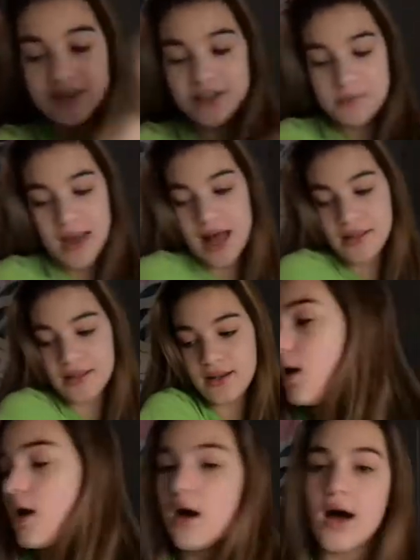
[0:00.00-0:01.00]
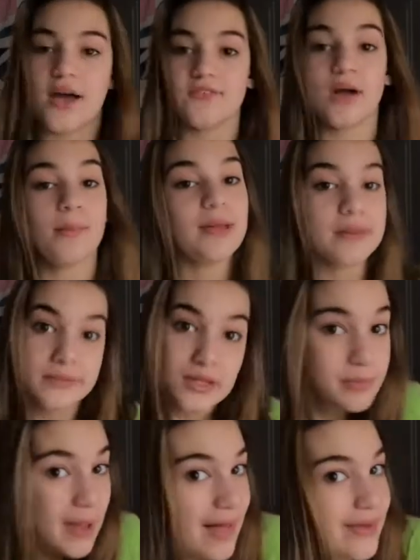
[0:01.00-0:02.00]
with this palette. I have not played with
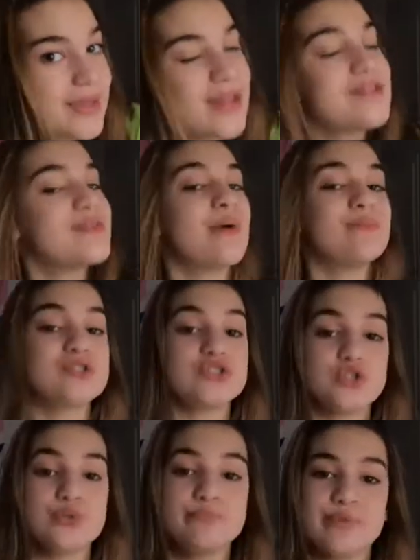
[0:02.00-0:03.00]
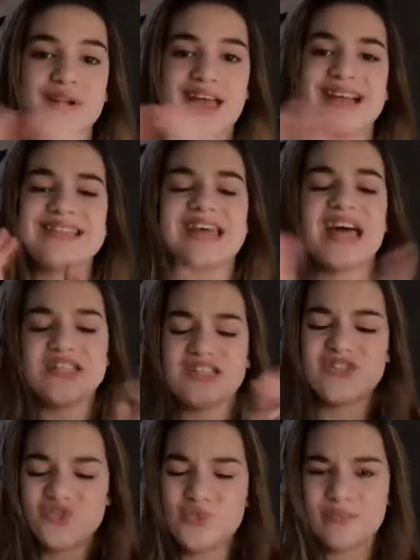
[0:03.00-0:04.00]
this palette yet, so I'm super
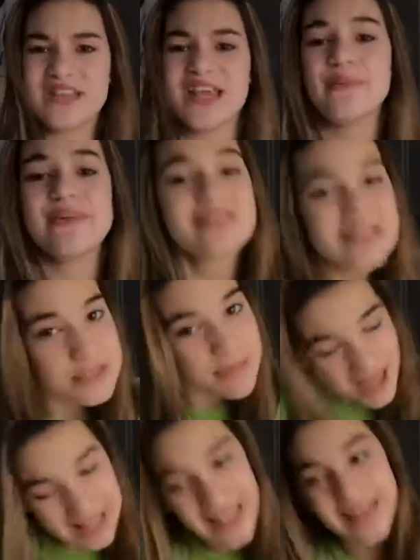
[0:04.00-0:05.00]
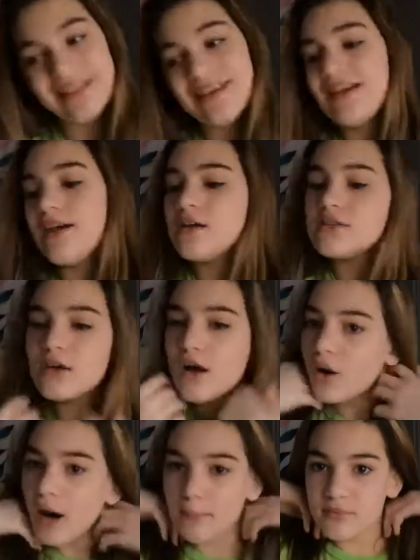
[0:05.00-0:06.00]
excited to play with this palette.
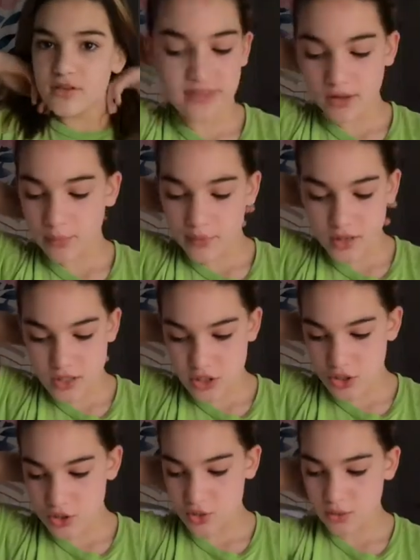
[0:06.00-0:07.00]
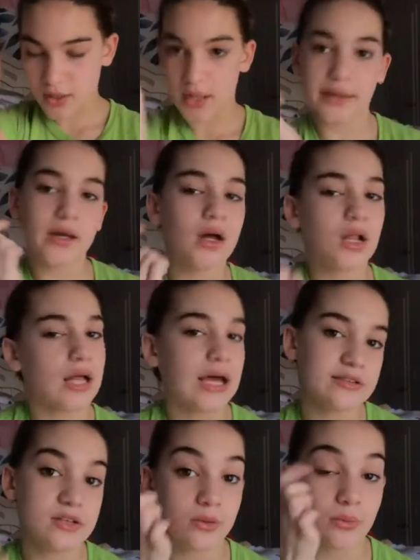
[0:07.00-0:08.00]
So I'm I think I want to do like a
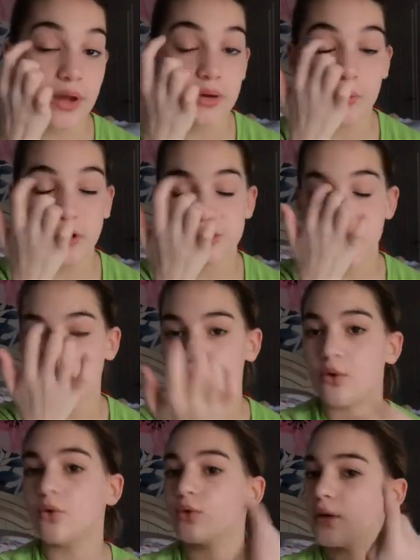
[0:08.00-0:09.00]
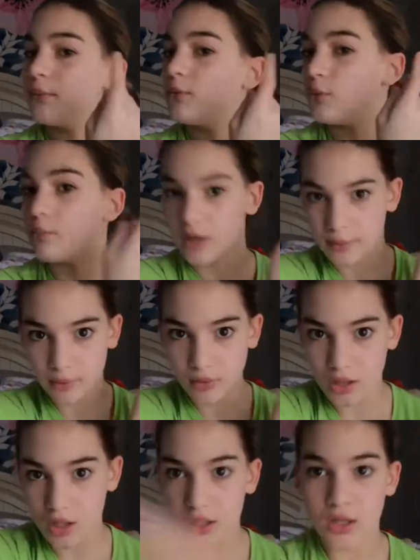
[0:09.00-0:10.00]
classic red, orange, yellow, green, blue,
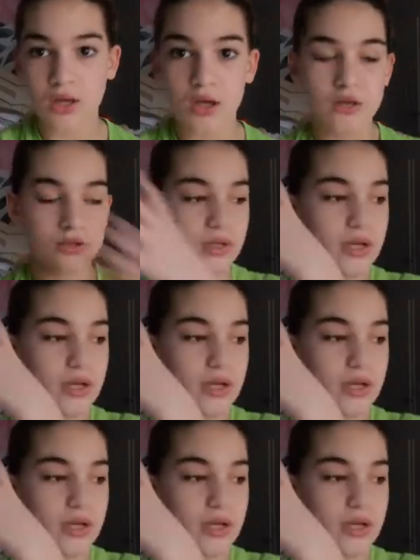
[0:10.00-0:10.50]
purple look. So